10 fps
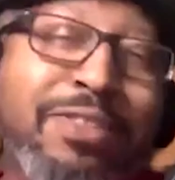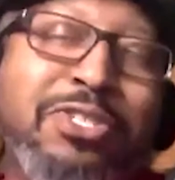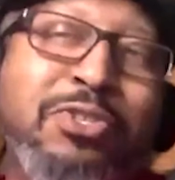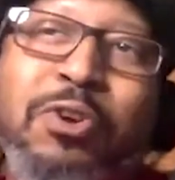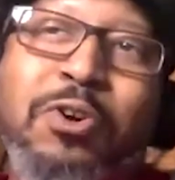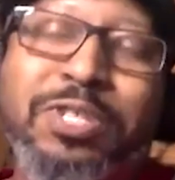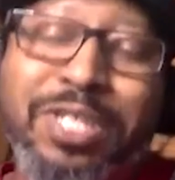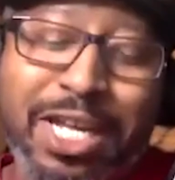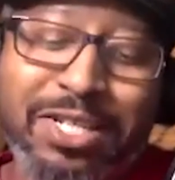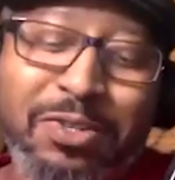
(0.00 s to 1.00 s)
strong
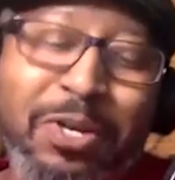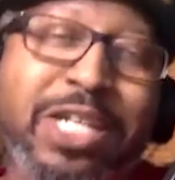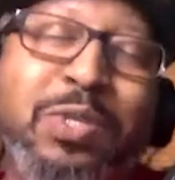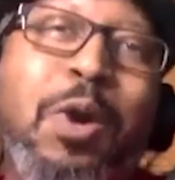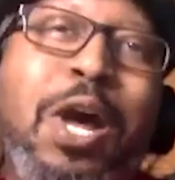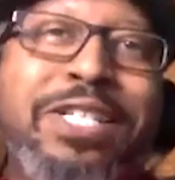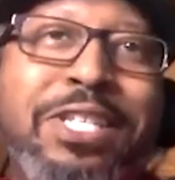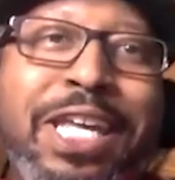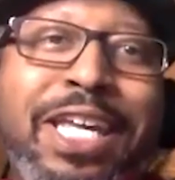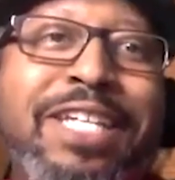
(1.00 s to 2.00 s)
stance on X, Y,
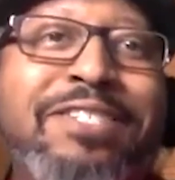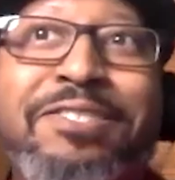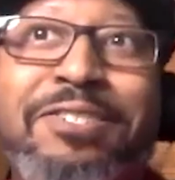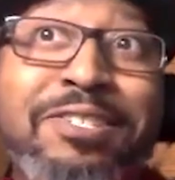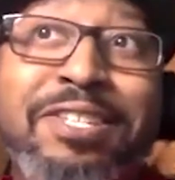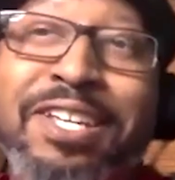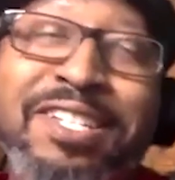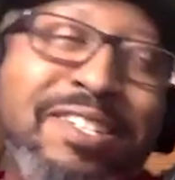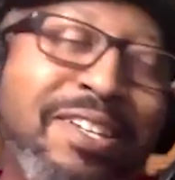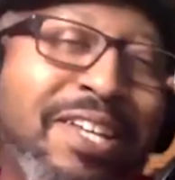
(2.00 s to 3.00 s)
Z. It's just that
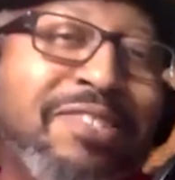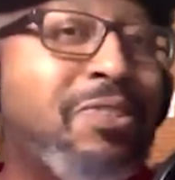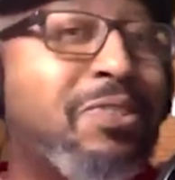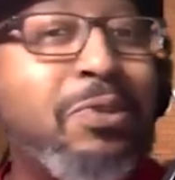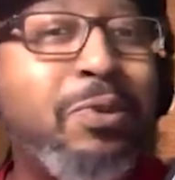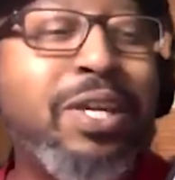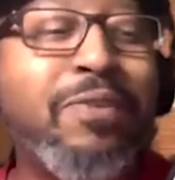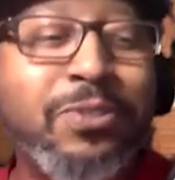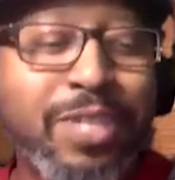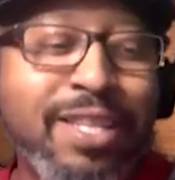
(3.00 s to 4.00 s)
he's the lesser of two
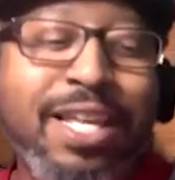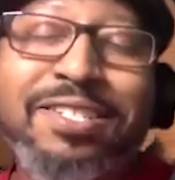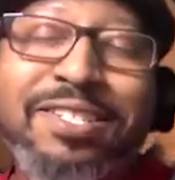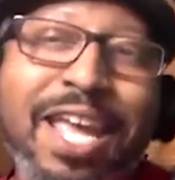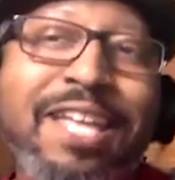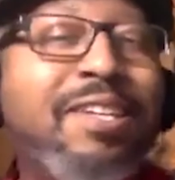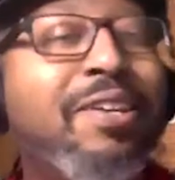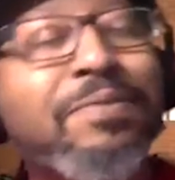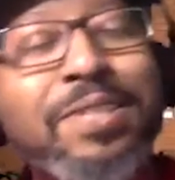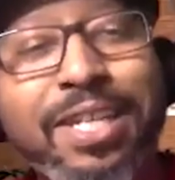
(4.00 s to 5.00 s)
evils, and that just ain't
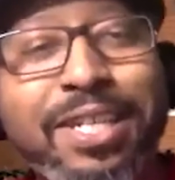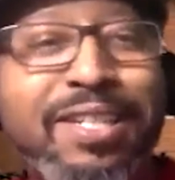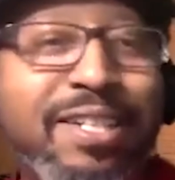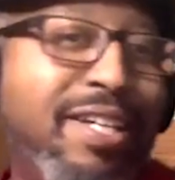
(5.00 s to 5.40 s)
enough to get it done.